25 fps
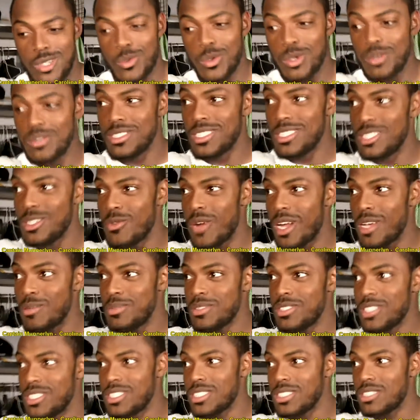we was in the
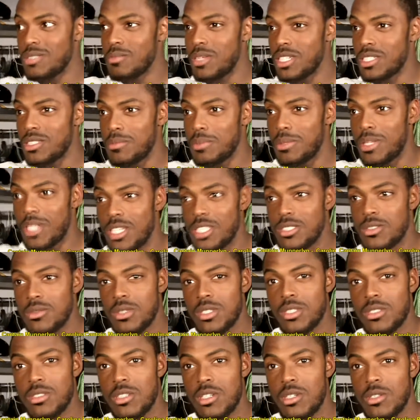right position to make the
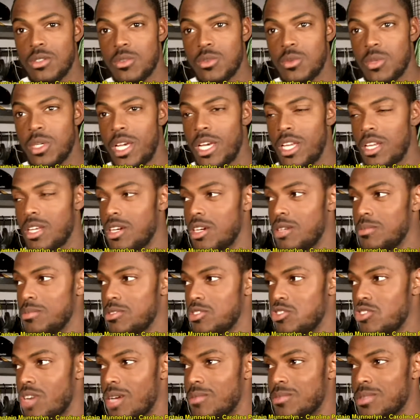plays. We had a
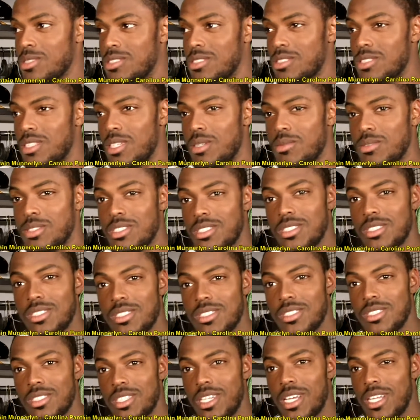couple dropped
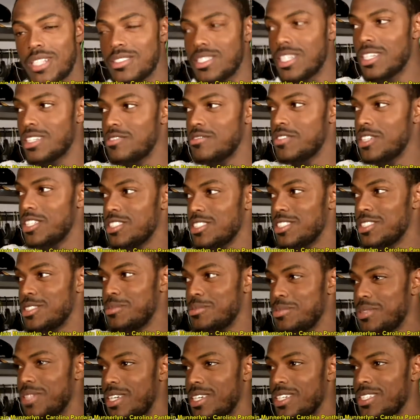interceptions. You got to take
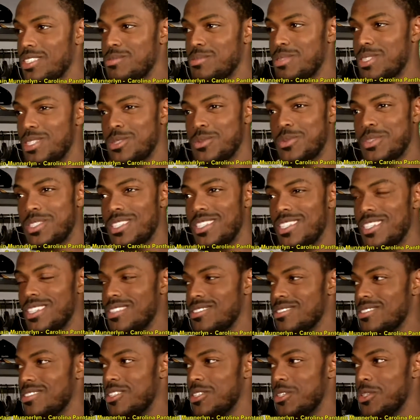advantage of them plays, but we
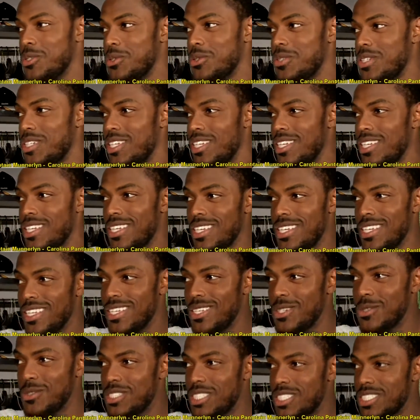didn't. So
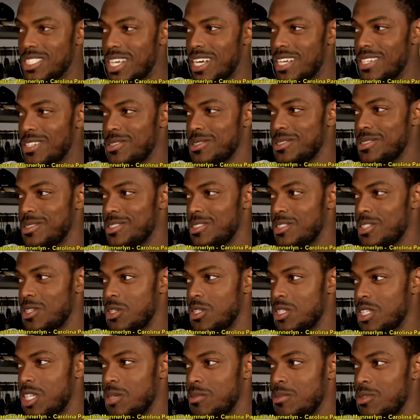we just got
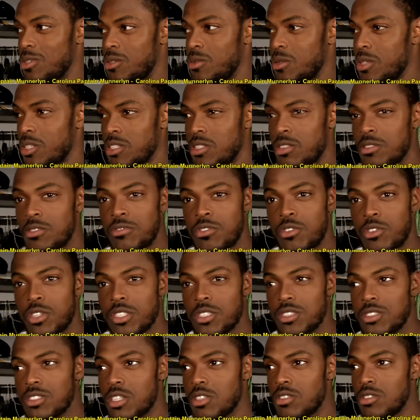to, keep on working on
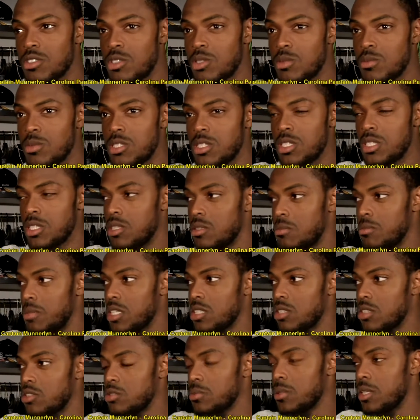forcing turnovers
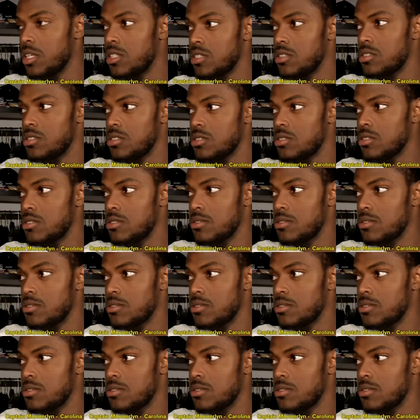and make those plays.